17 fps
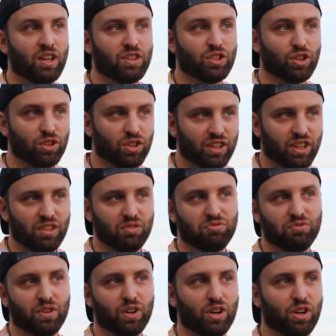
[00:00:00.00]
They're
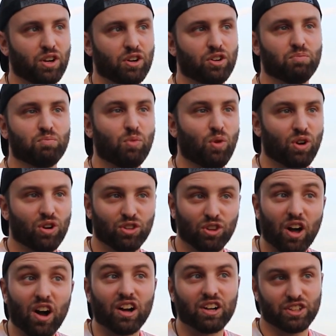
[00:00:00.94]
looking for more
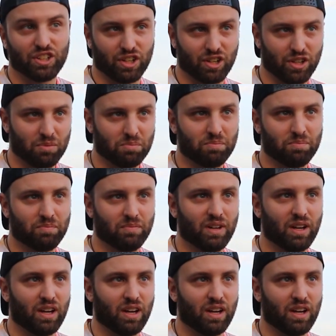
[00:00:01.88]
long-term